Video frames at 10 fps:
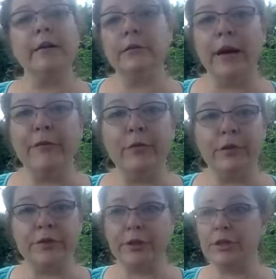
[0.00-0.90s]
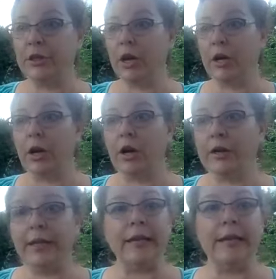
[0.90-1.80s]
life force energy, our
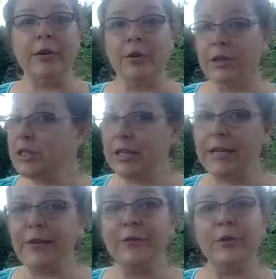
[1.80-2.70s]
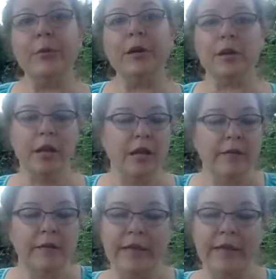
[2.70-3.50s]
ki or chi, if you will, that